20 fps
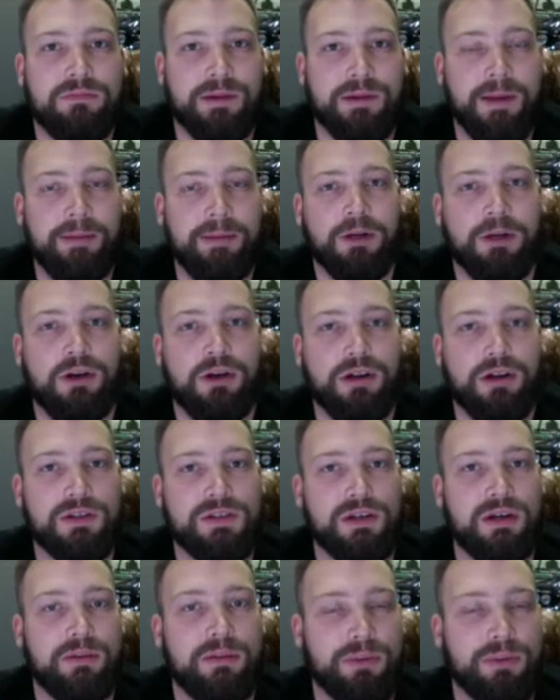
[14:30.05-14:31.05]
remember cars
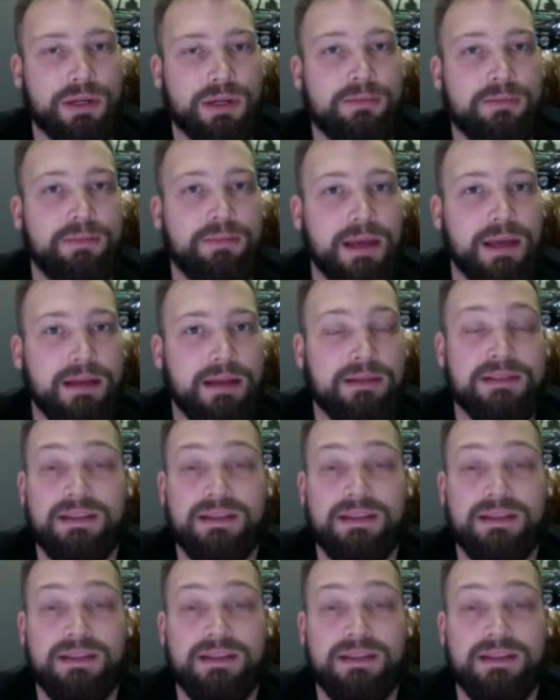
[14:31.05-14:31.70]
are pretty big,